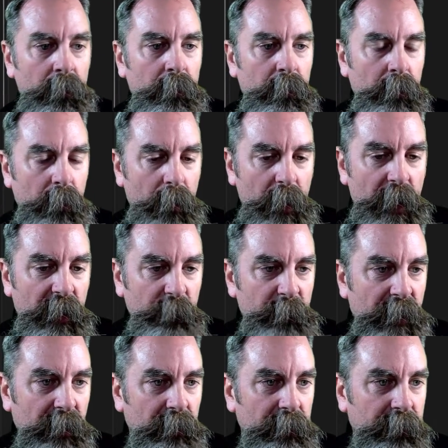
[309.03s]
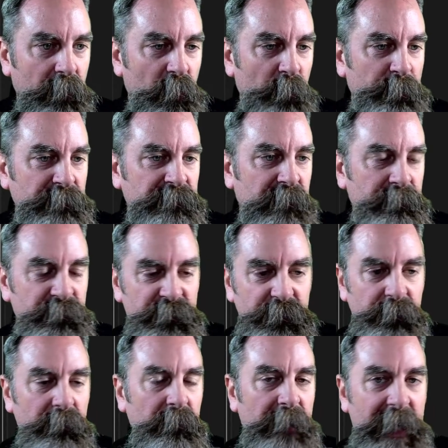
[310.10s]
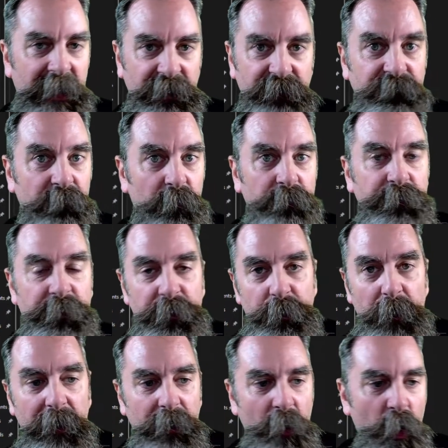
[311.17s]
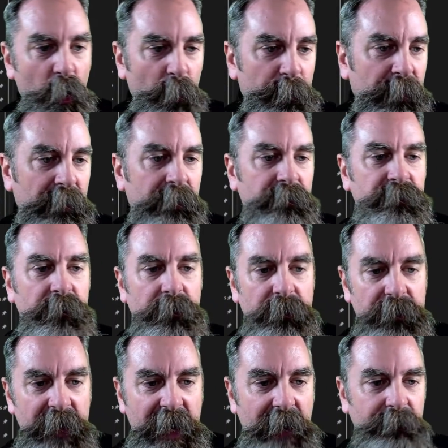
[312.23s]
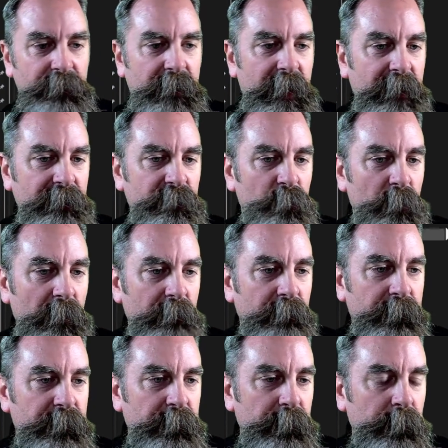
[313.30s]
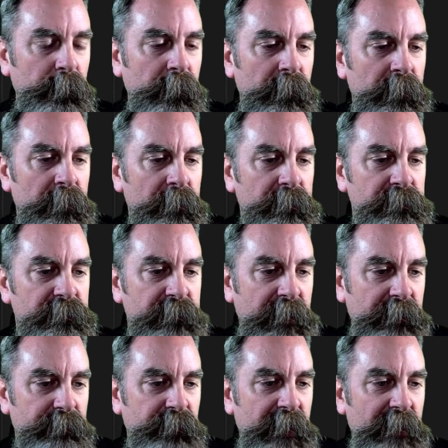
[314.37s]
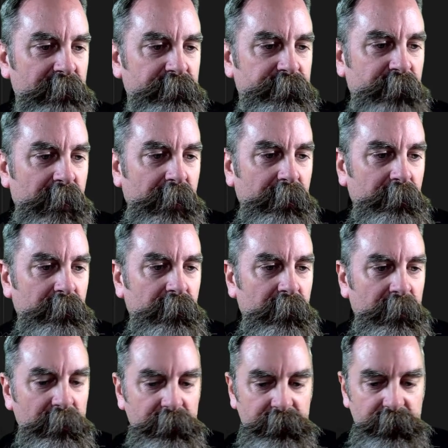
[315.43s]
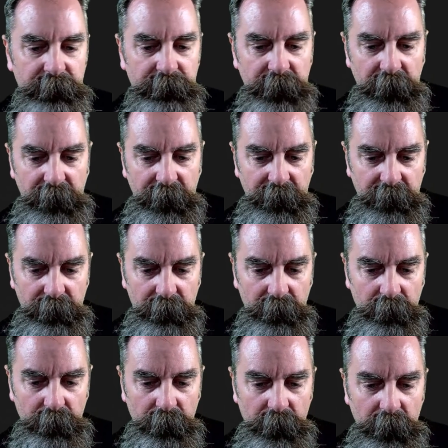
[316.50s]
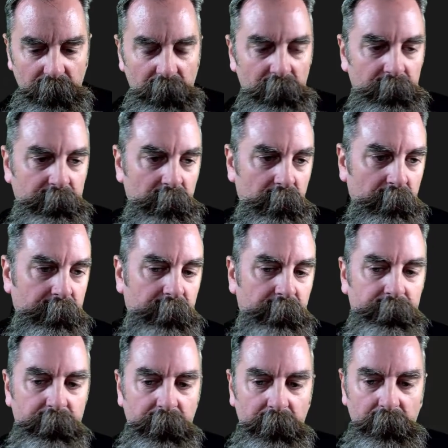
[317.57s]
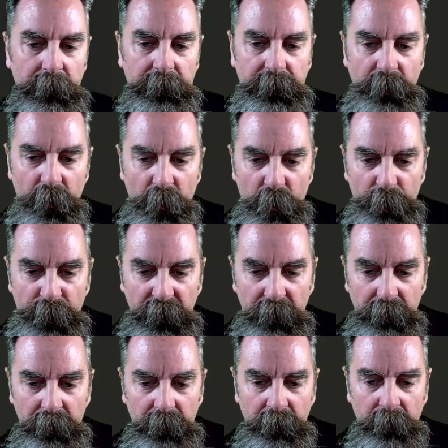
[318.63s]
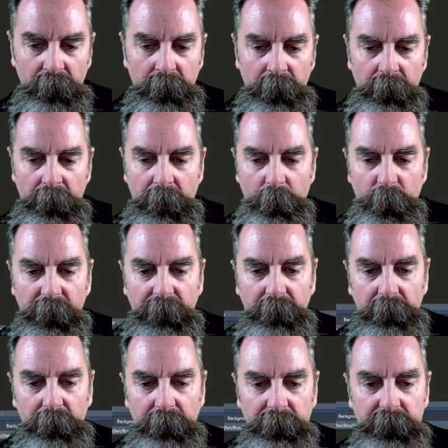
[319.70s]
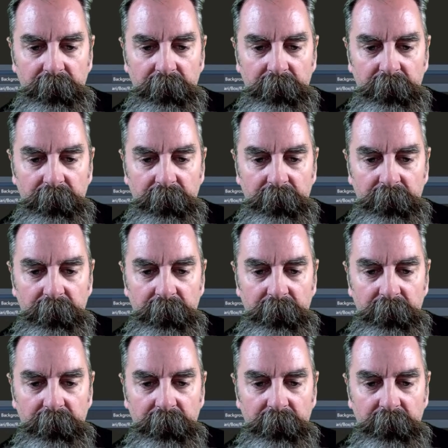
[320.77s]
Automatically opens up to the last folder you had opened, so navigate to wherever you saved that file. I saved it here. I'm going to click on it, then click open, and we can click